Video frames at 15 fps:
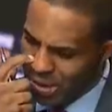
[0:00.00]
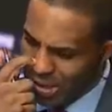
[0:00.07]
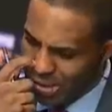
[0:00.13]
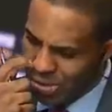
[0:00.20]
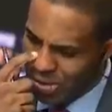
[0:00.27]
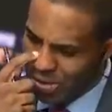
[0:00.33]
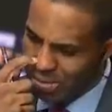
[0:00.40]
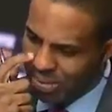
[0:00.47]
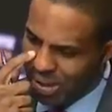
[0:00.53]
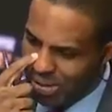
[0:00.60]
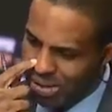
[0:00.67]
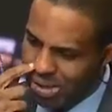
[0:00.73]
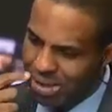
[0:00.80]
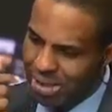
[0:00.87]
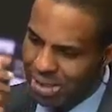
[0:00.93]
talked
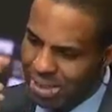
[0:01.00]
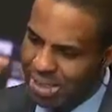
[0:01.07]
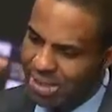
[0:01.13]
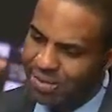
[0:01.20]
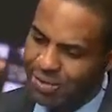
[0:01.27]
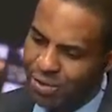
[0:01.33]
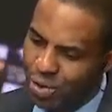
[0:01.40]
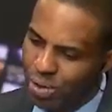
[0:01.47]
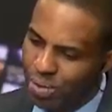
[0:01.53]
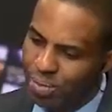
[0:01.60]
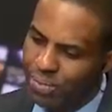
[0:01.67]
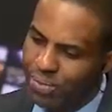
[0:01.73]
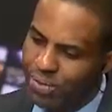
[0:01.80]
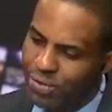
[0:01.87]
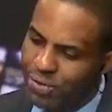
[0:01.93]
about the need for
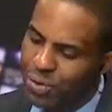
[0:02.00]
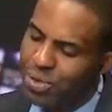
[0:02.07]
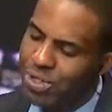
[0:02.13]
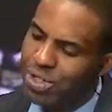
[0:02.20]
food